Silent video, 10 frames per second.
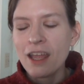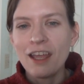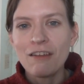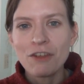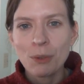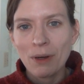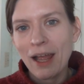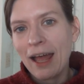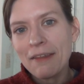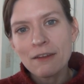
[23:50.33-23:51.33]
if you were
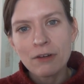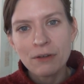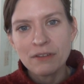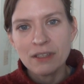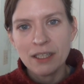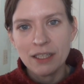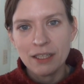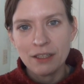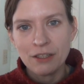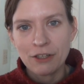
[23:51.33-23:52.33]
at the Rose
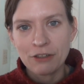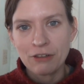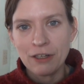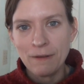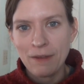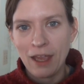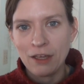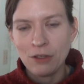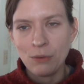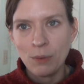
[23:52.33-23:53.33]
City Yarn Crawl and
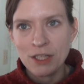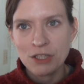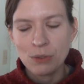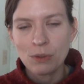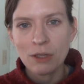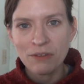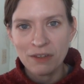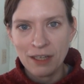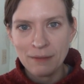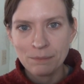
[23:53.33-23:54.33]
you went to Close
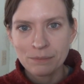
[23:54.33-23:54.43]
Knit